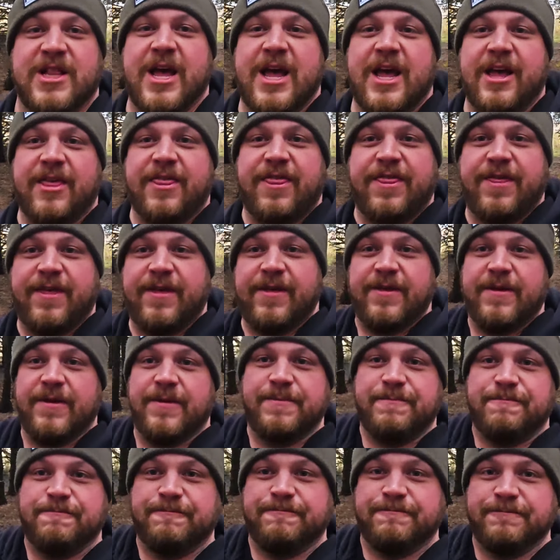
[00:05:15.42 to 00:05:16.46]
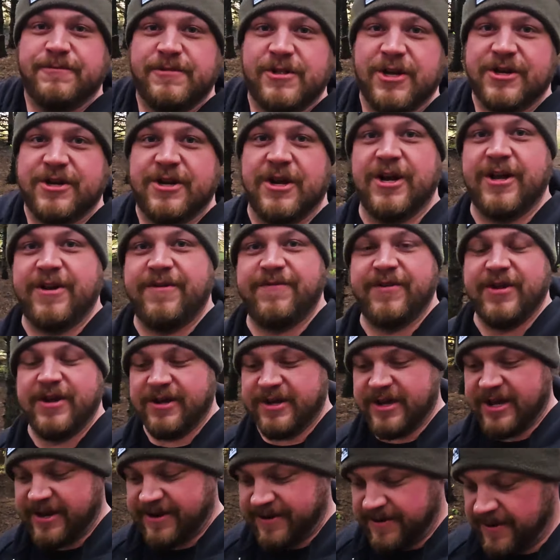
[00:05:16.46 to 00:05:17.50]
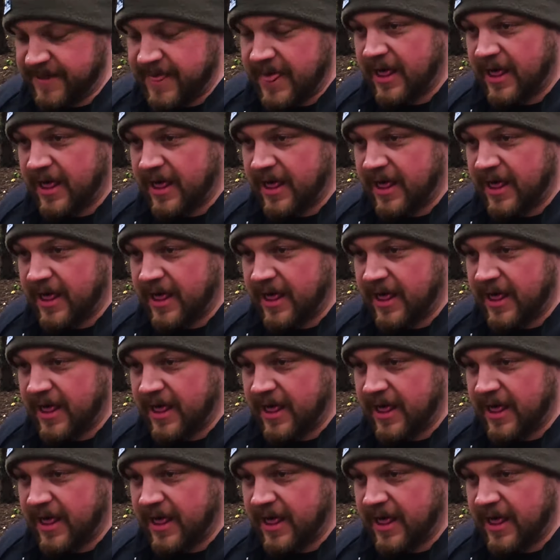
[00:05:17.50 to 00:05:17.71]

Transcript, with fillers: length. Look good, feel good.